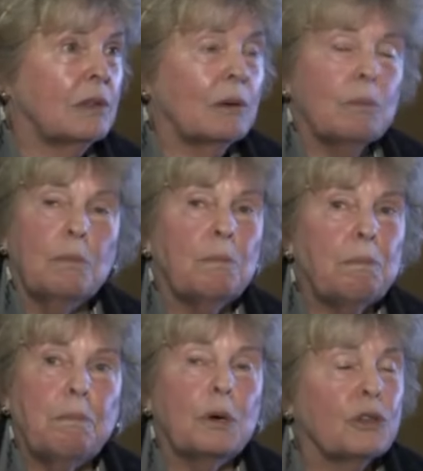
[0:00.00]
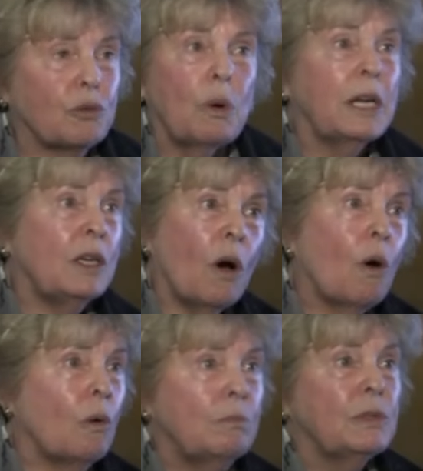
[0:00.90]
they'll put 20
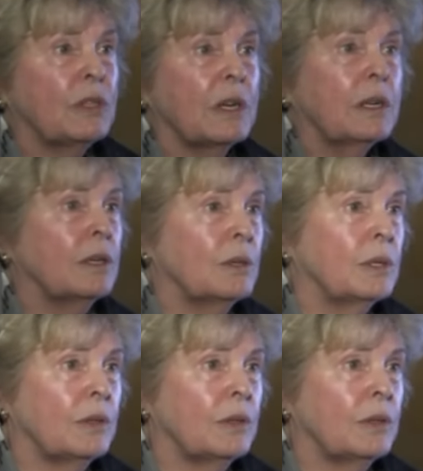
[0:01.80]
homes there,